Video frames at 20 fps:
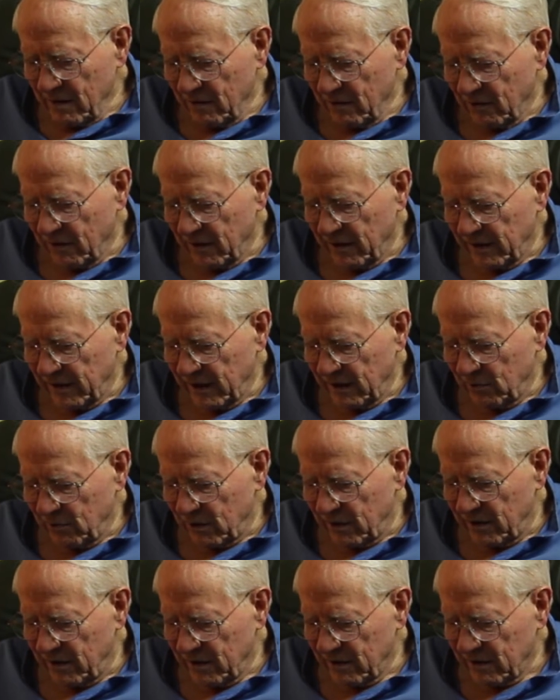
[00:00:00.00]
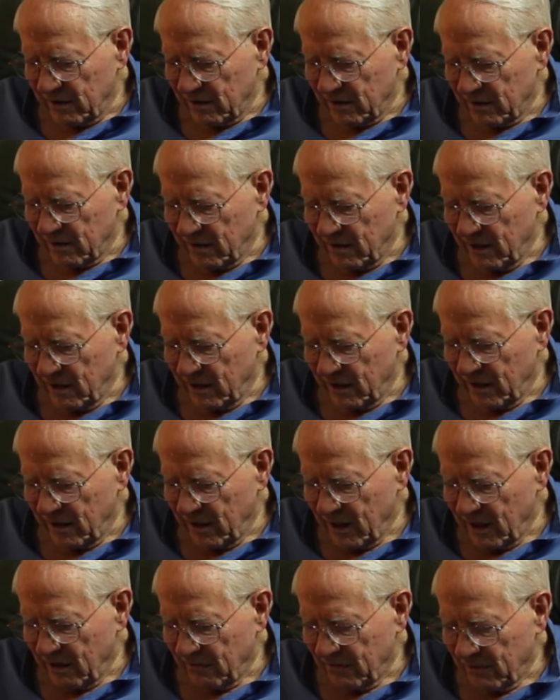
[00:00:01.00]
when they didn't
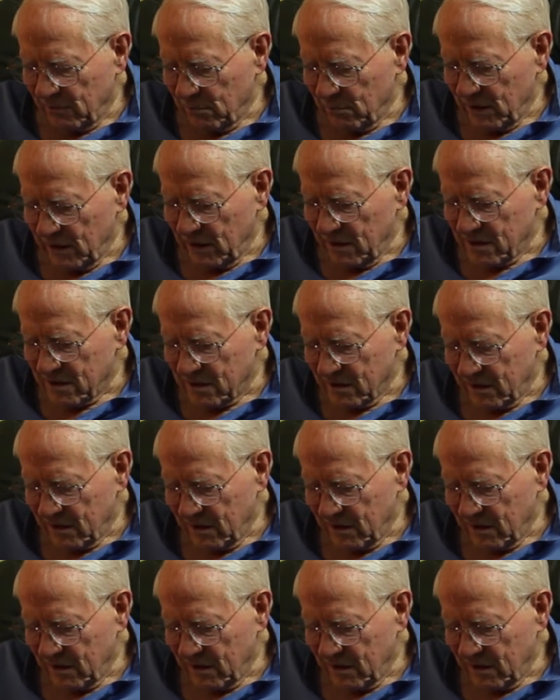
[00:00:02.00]
have the means to